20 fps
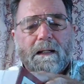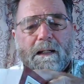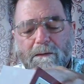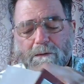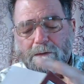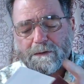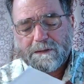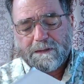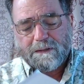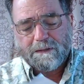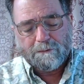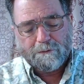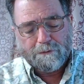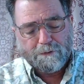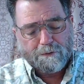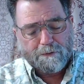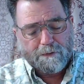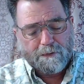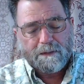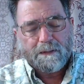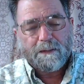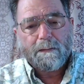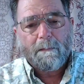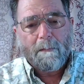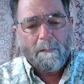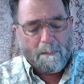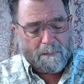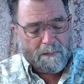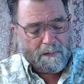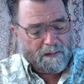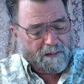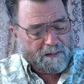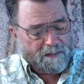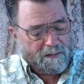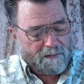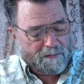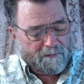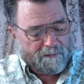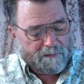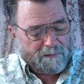I looked in Luke
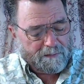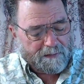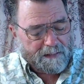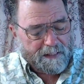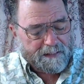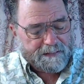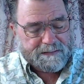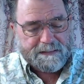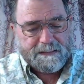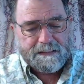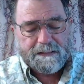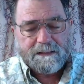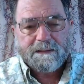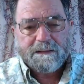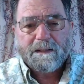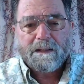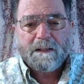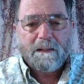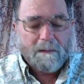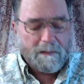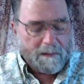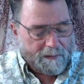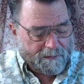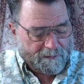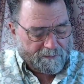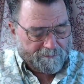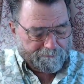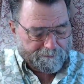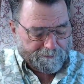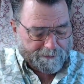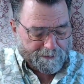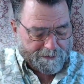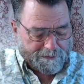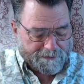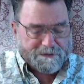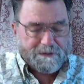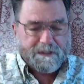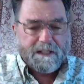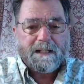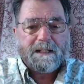nineteen there in a
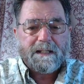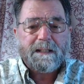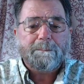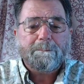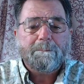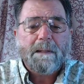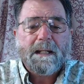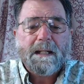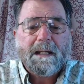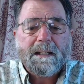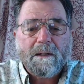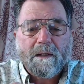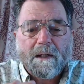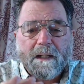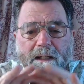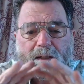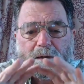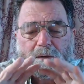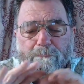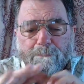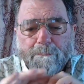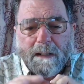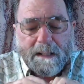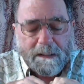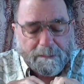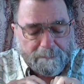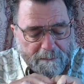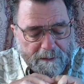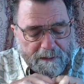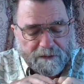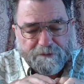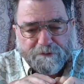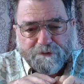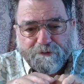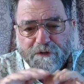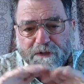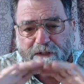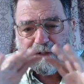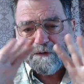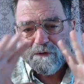verse, and it made it made me
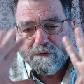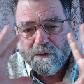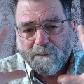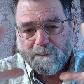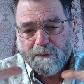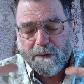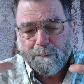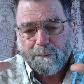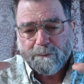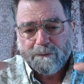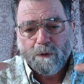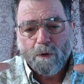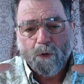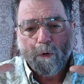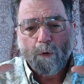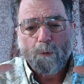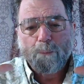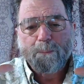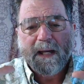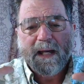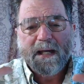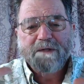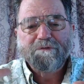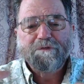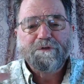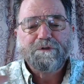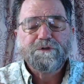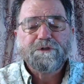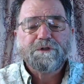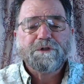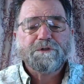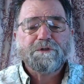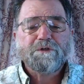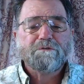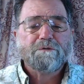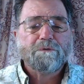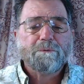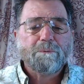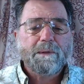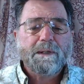see the, the the whole passage in a
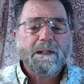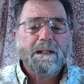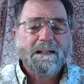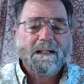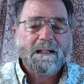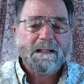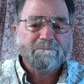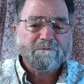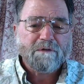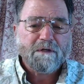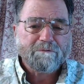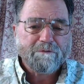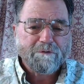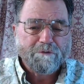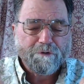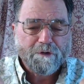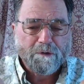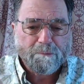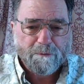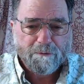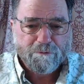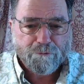different way that I've never seen